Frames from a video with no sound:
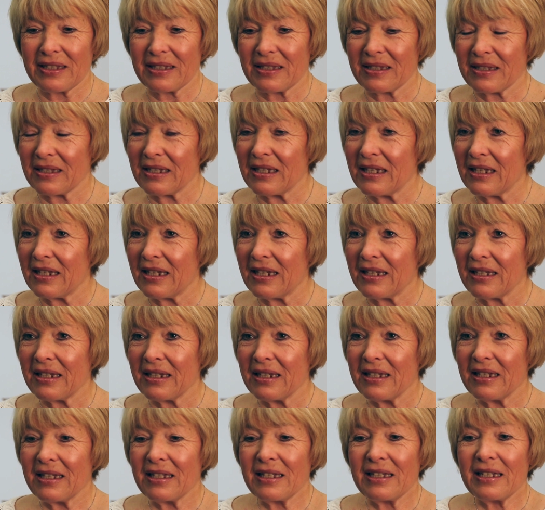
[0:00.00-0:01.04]
seeding,
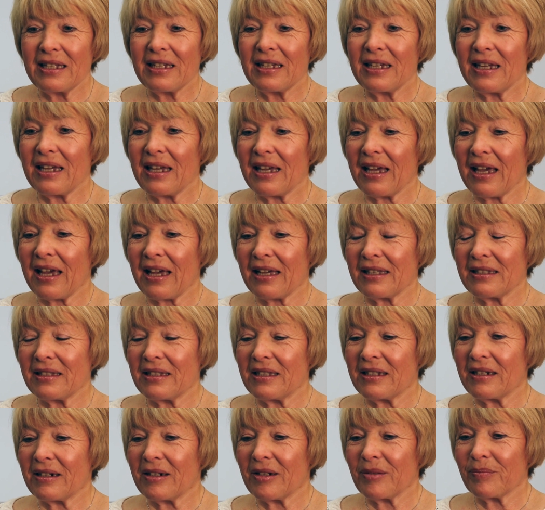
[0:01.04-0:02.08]

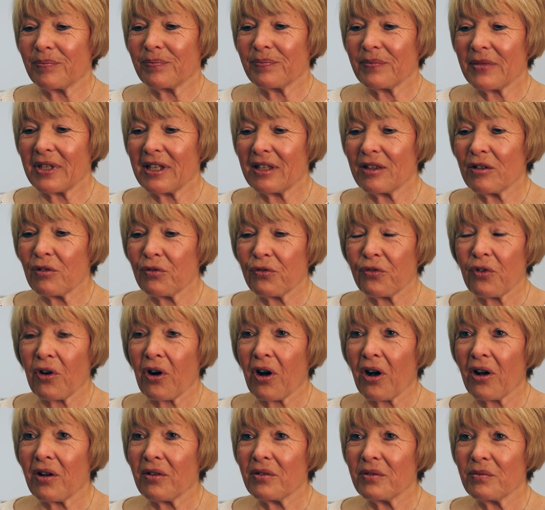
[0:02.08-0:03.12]
and in the
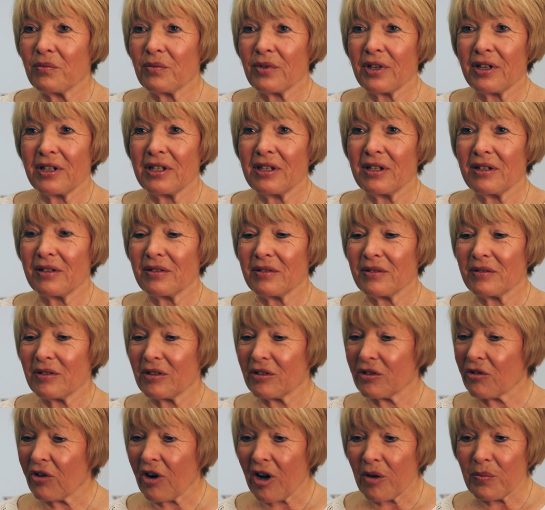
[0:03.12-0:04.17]
fall where your
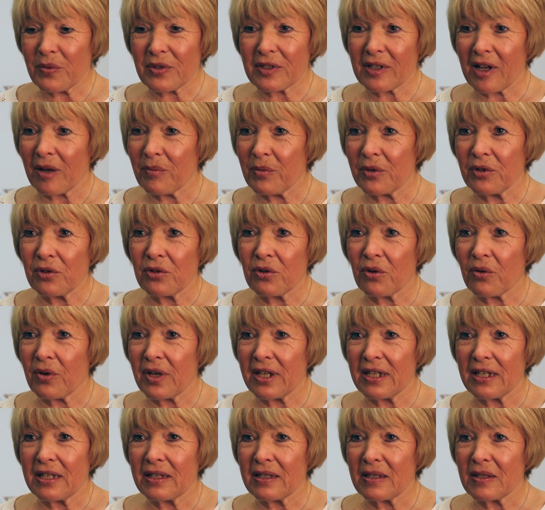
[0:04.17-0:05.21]
crop's up and
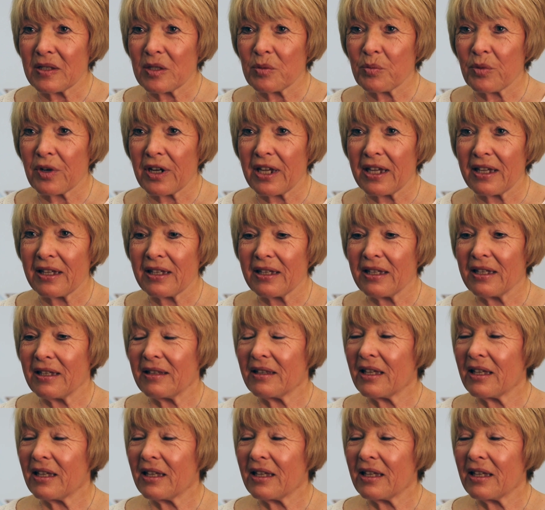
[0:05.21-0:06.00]
growing in the spring,